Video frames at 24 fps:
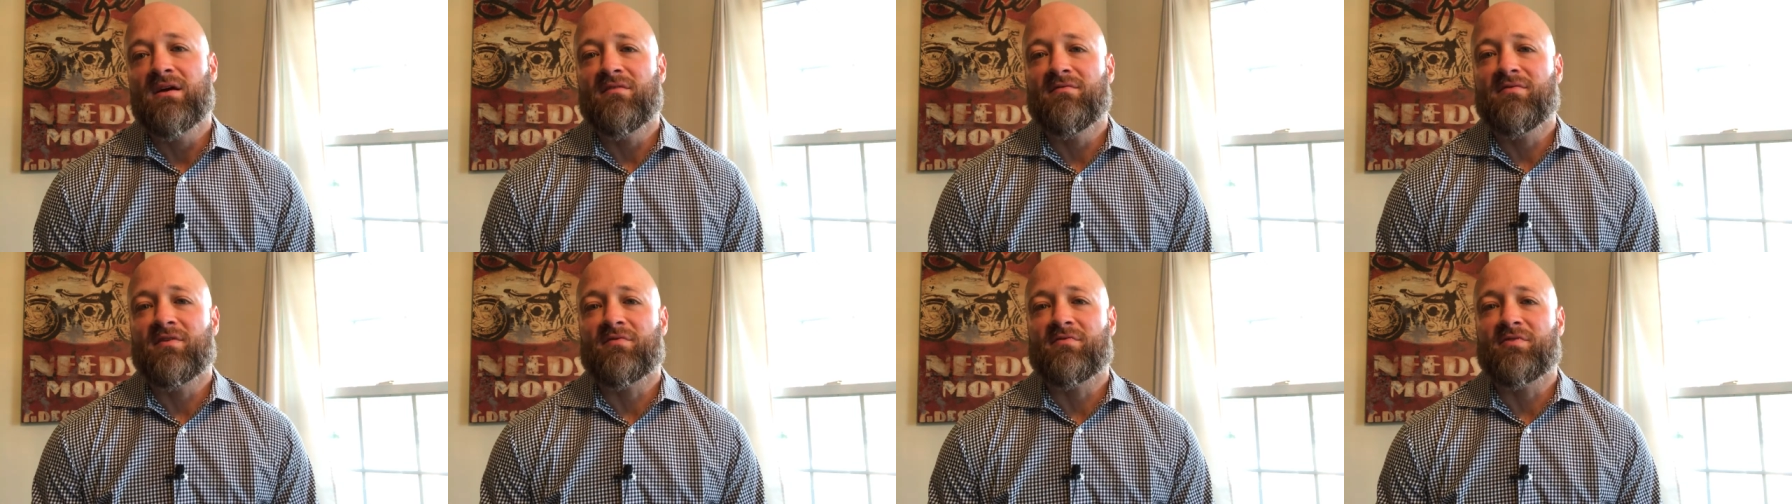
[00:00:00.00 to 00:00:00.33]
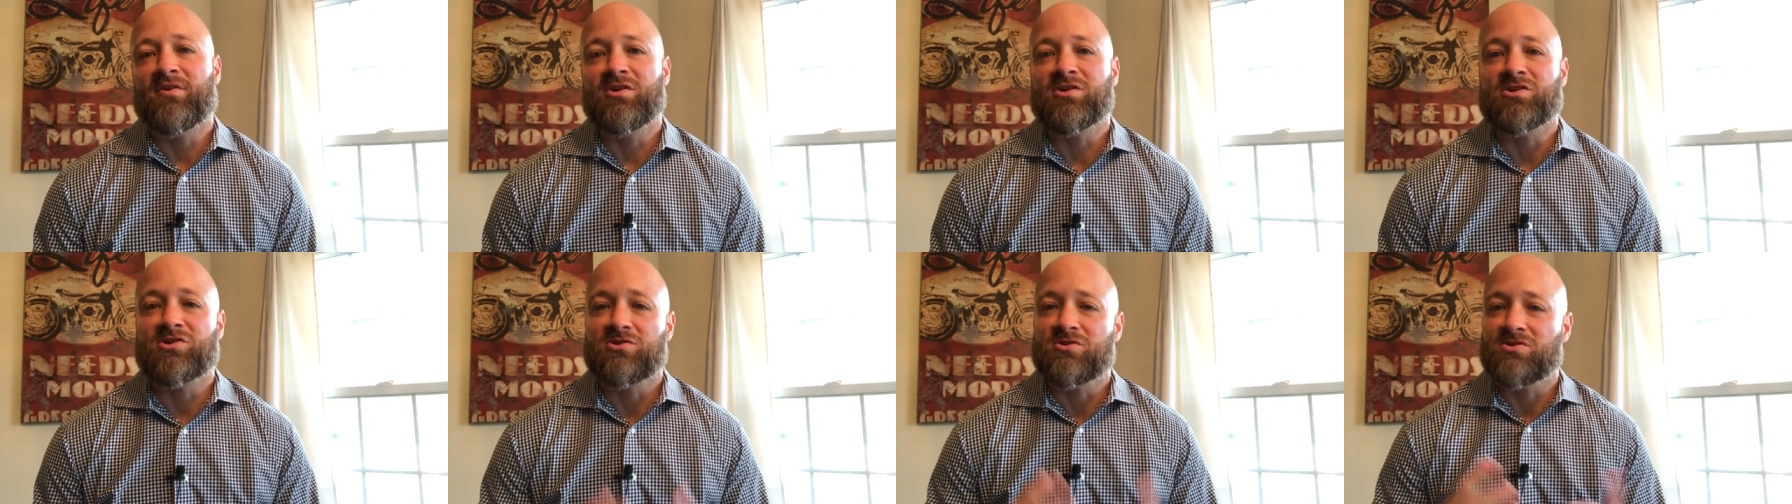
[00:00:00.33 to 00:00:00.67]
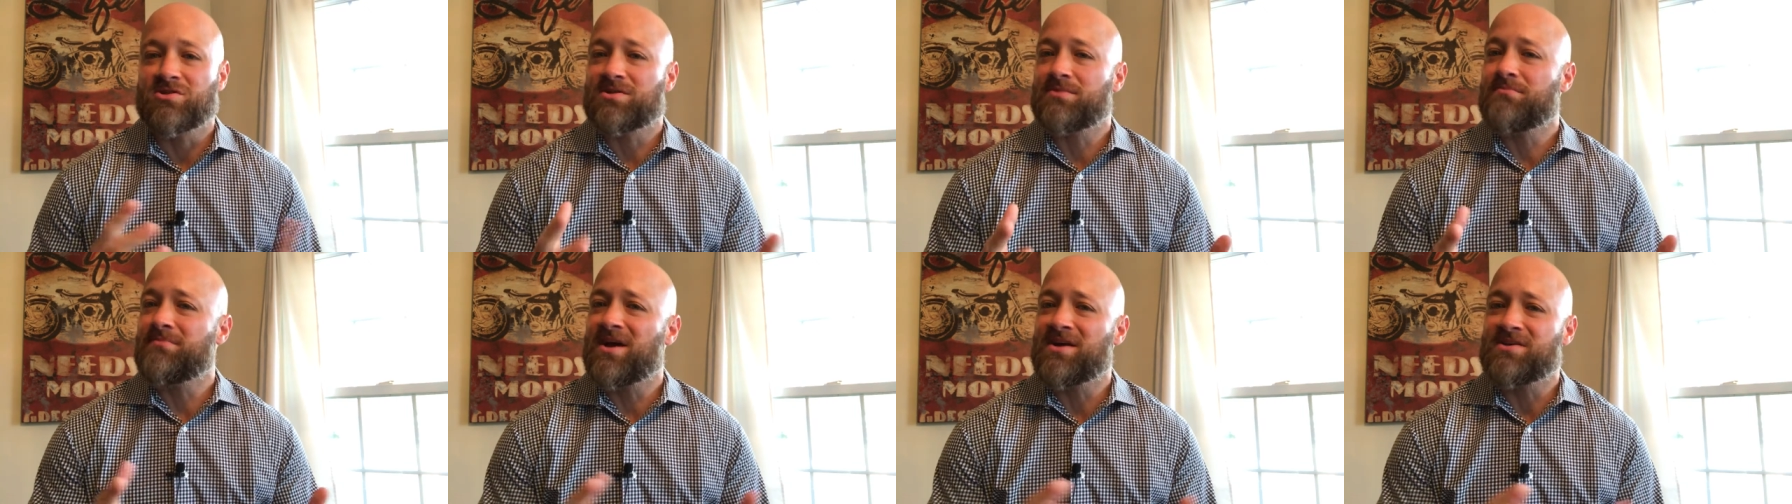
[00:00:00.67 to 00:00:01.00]
Feel free to shoot
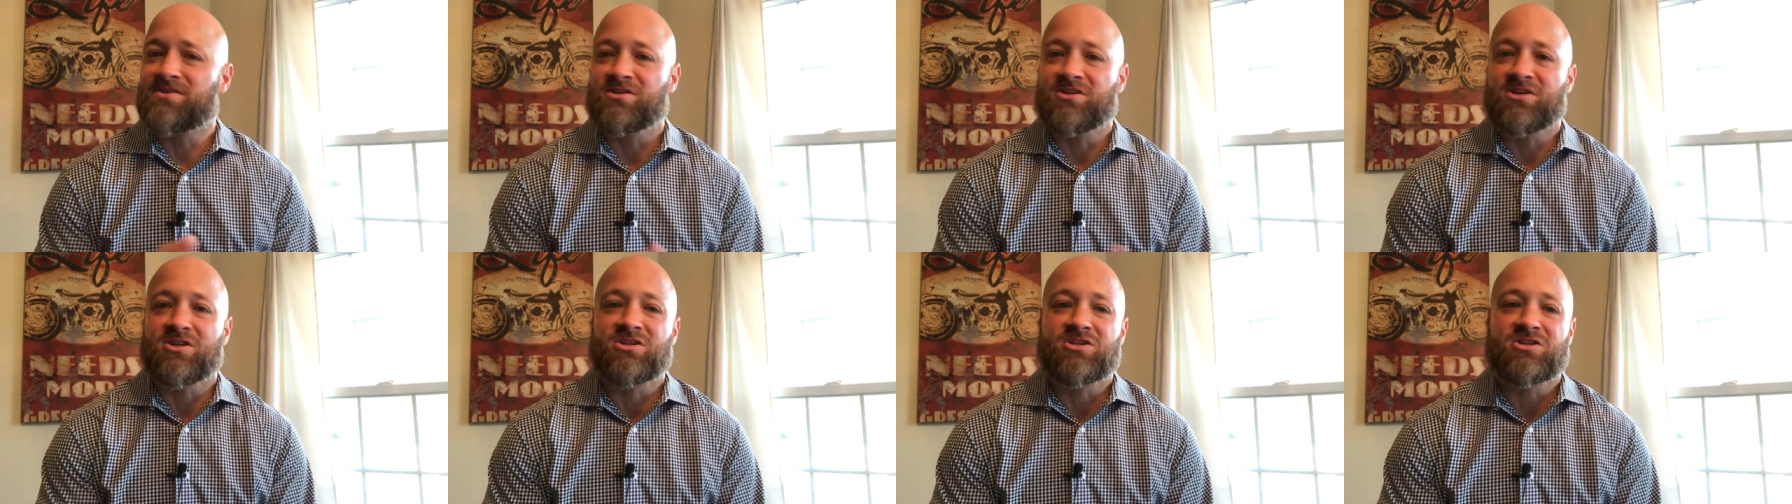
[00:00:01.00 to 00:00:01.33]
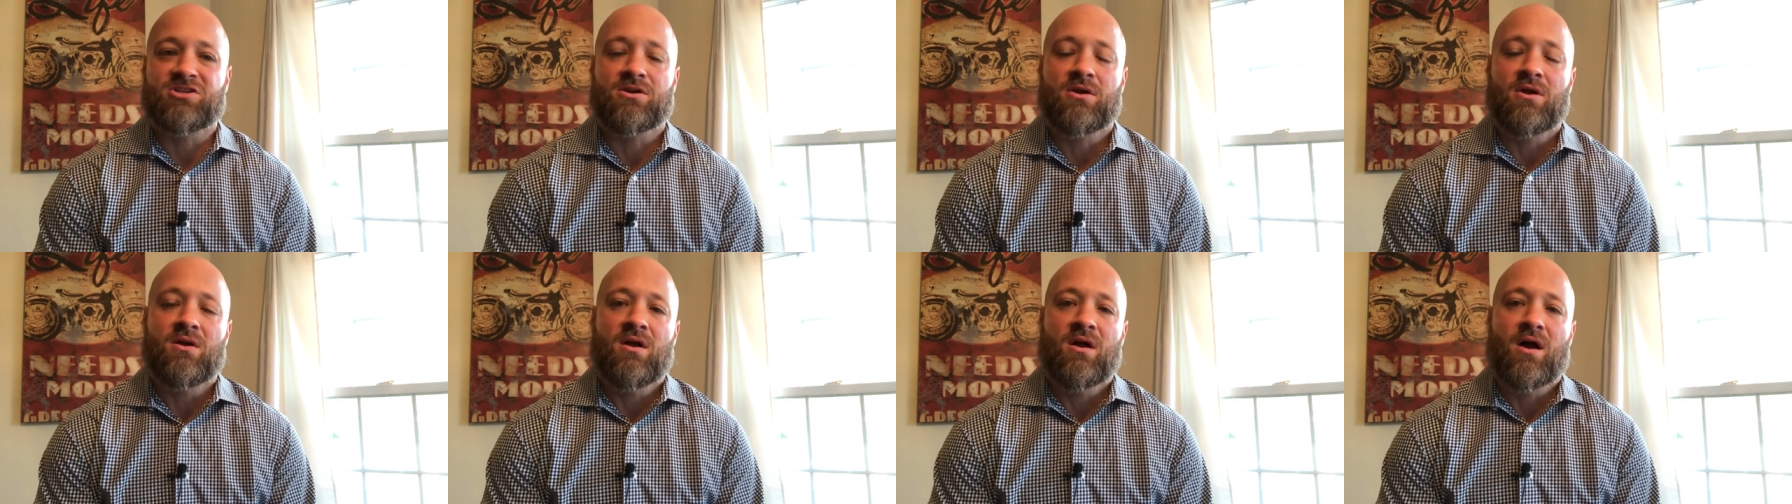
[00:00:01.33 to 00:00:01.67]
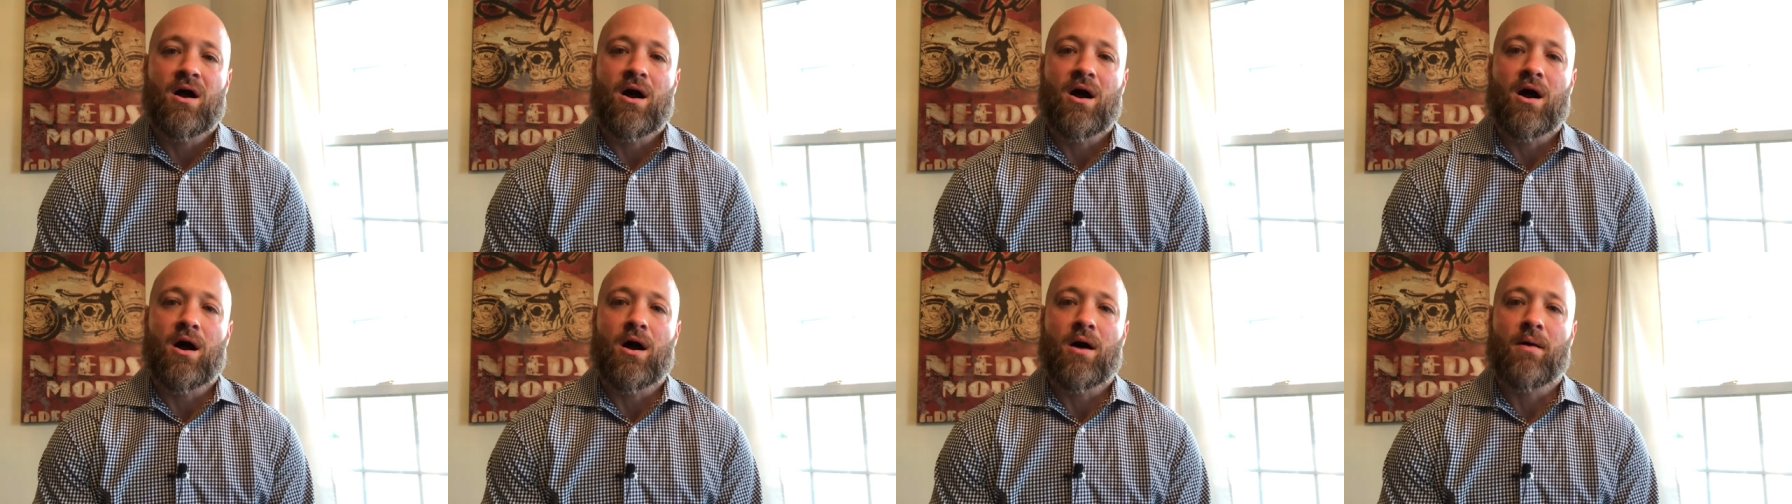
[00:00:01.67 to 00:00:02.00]
us a message.
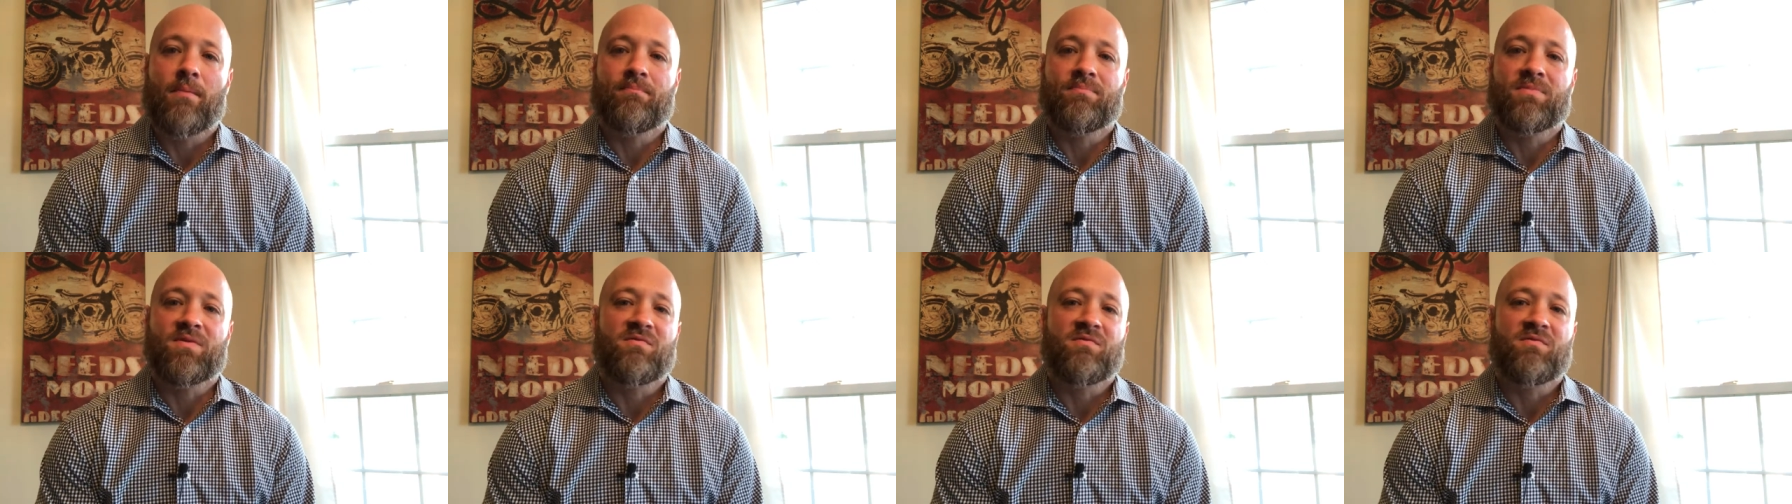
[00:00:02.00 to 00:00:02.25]
Um,